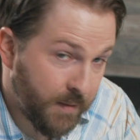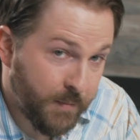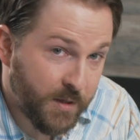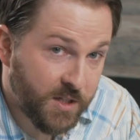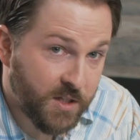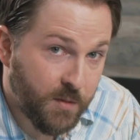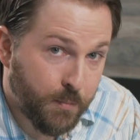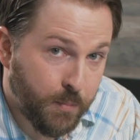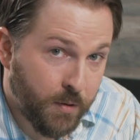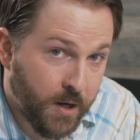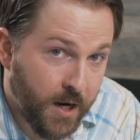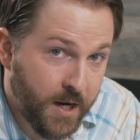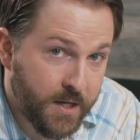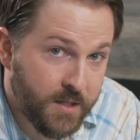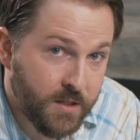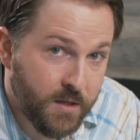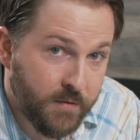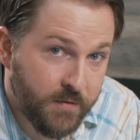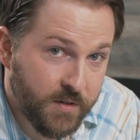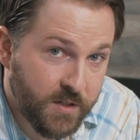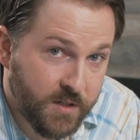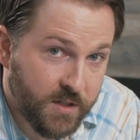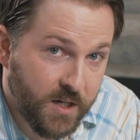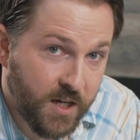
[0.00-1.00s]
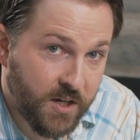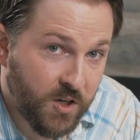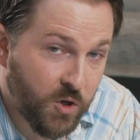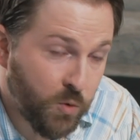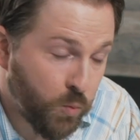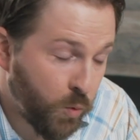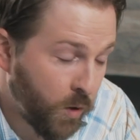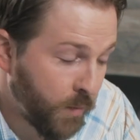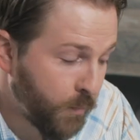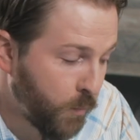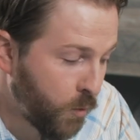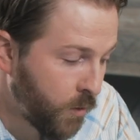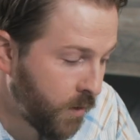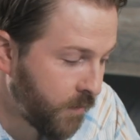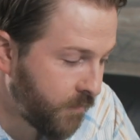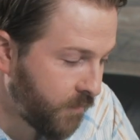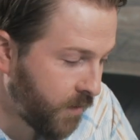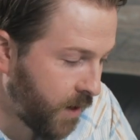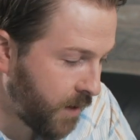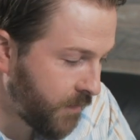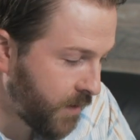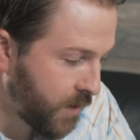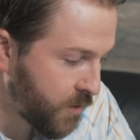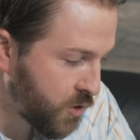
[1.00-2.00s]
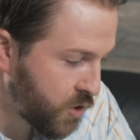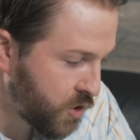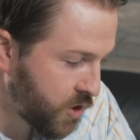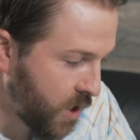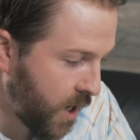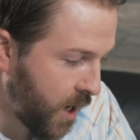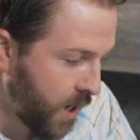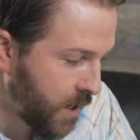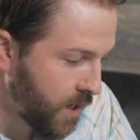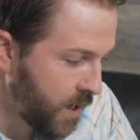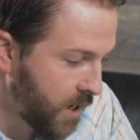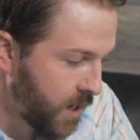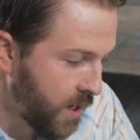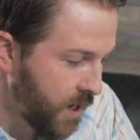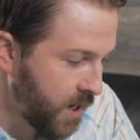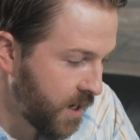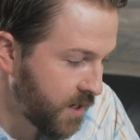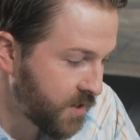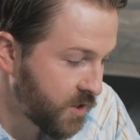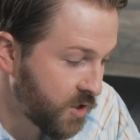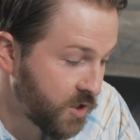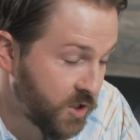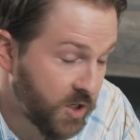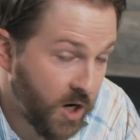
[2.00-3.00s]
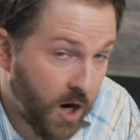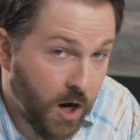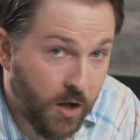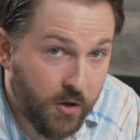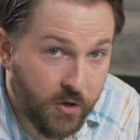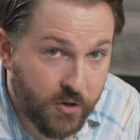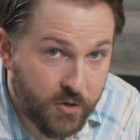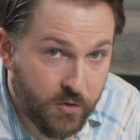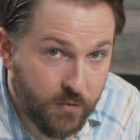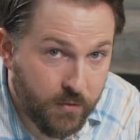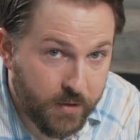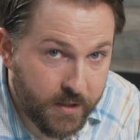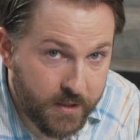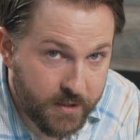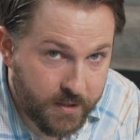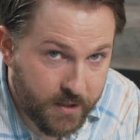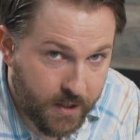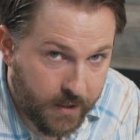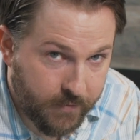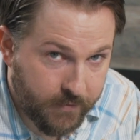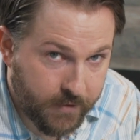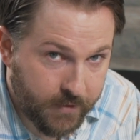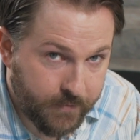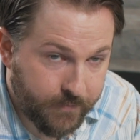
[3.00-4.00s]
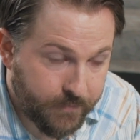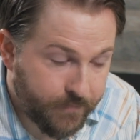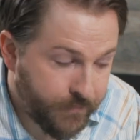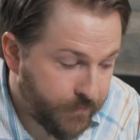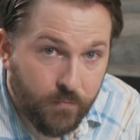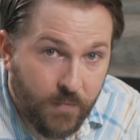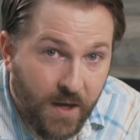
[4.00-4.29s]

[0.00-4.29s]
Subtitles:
That means the price of a standard 1.5 ounce shot is $1.27.